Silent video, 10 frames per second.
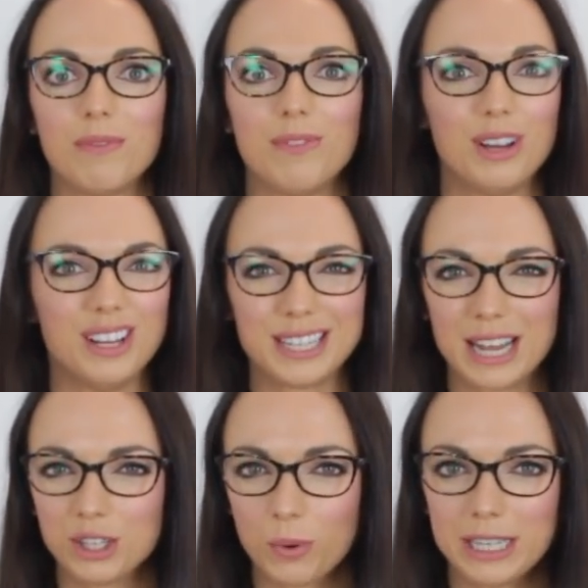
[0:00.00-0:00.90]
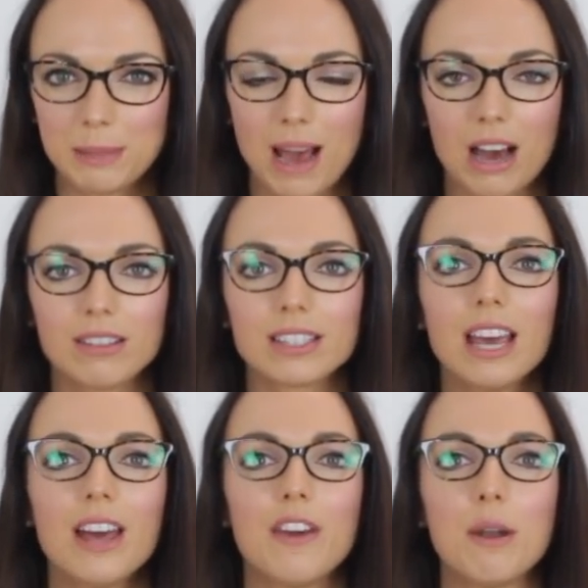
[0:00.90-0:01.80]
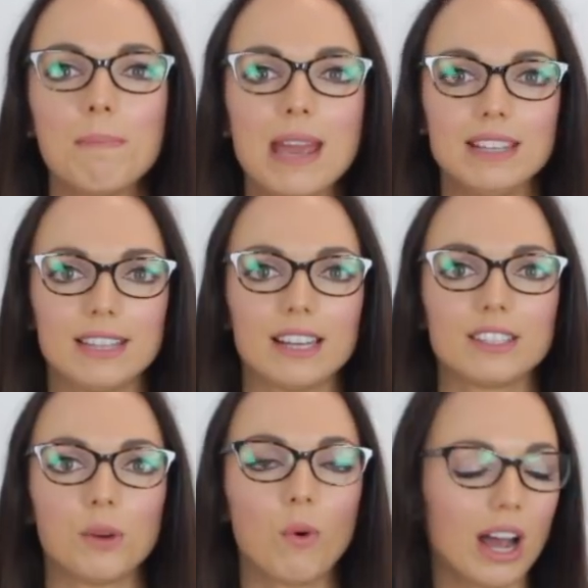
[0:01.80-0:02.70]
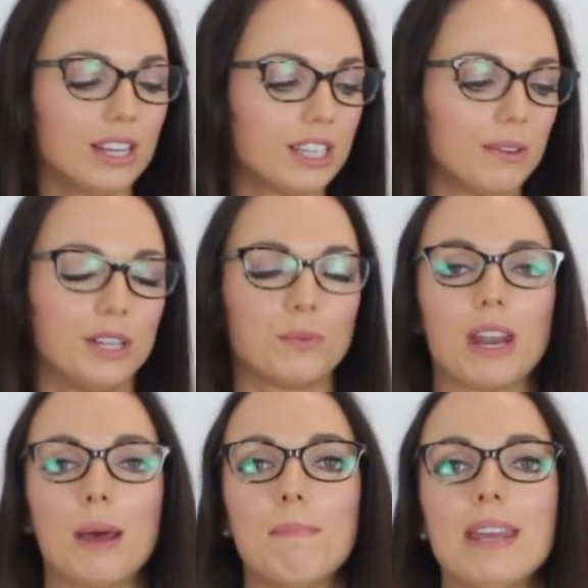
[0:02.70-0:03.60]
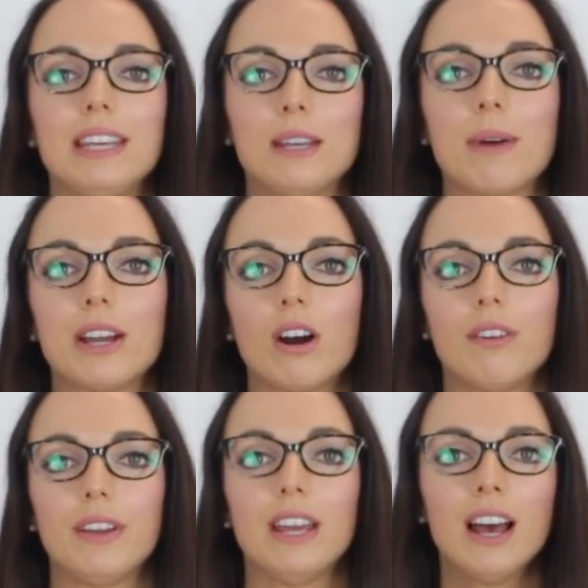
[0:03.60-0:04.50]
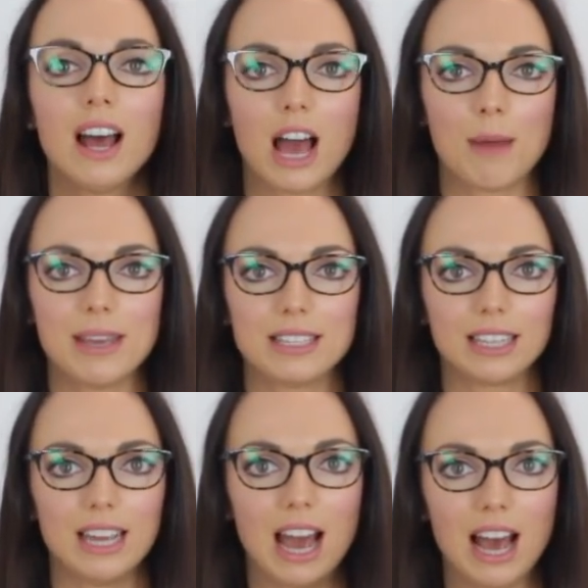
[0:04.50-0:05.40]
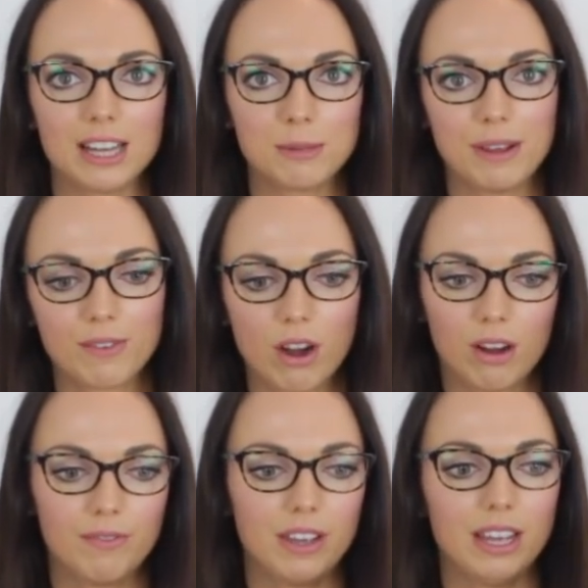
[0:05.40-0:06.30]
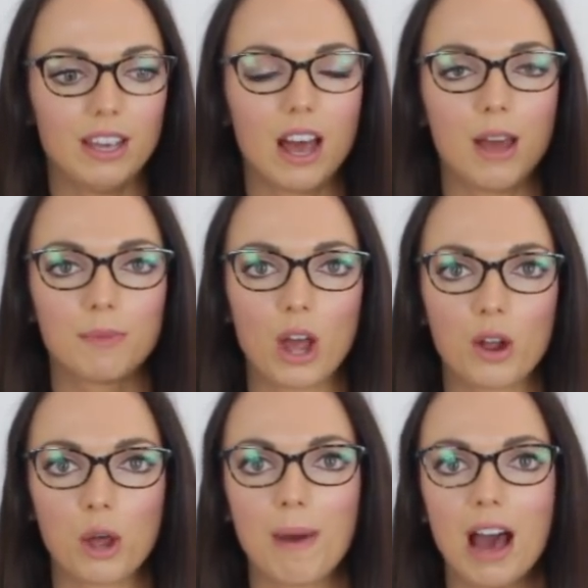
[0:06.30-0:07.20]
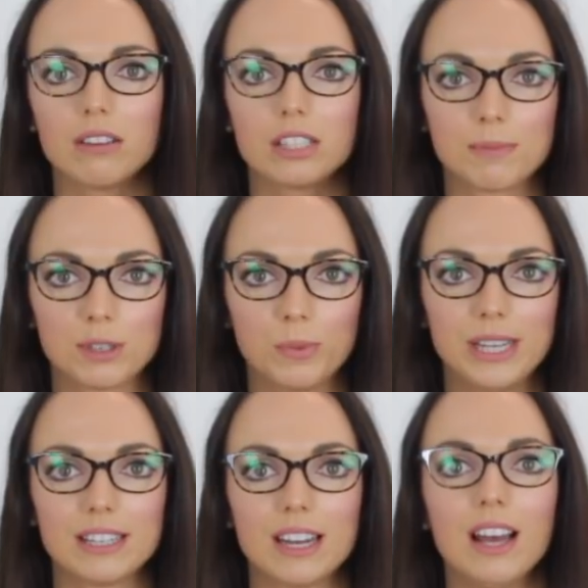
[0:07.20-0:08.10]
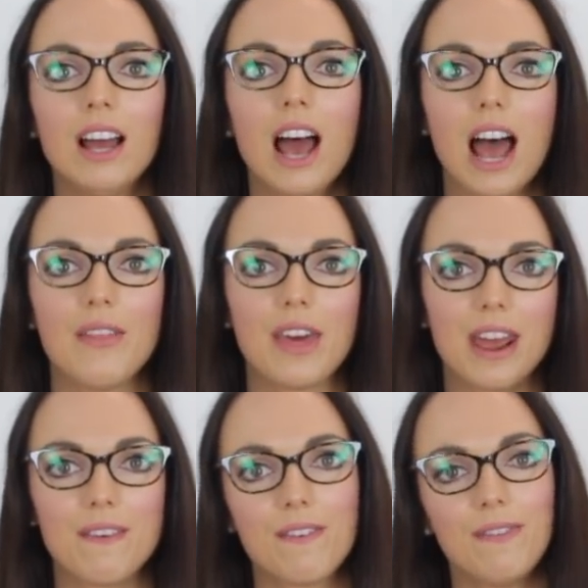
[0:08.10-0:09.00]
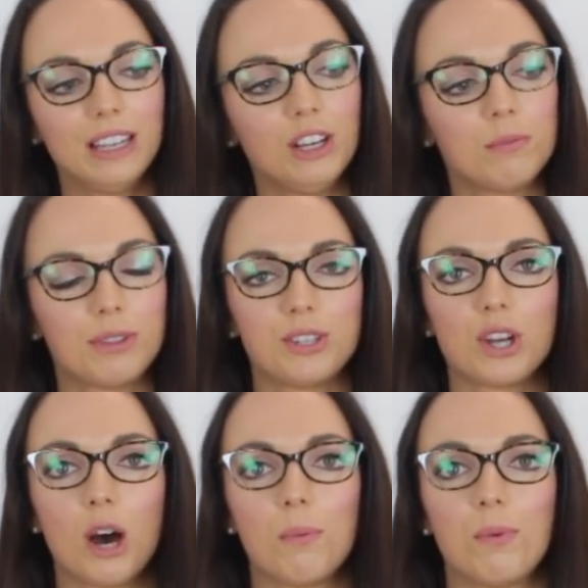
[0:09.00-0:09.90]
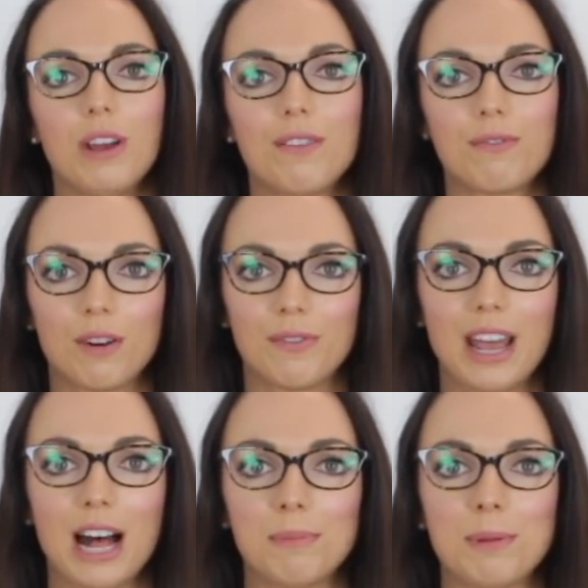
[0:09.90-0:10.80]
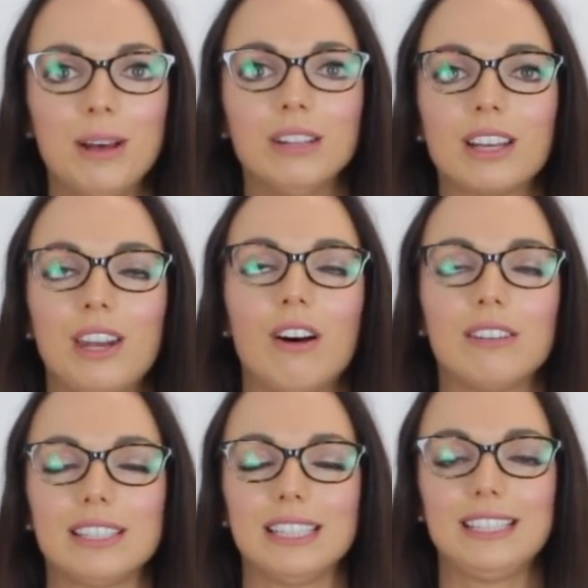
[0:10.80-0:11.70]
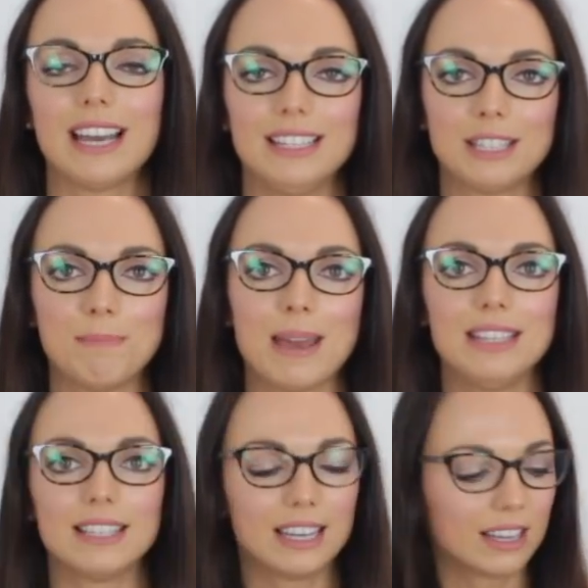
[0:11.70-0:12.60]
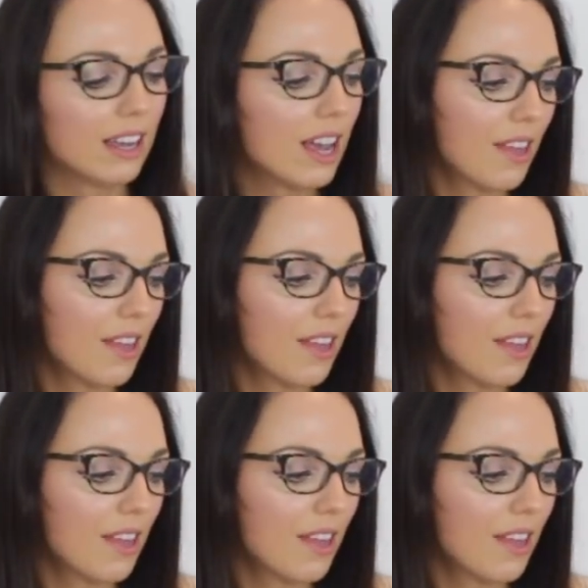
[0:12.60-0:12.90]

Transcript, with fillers: for £10–20. They're amazing. So what I do is when I'm making my coffee, I basically add a bit of coffee, cocoa powder, some sweetener, and then I fill it up to the top with frothy almond milk, and it honestly tastes amazing.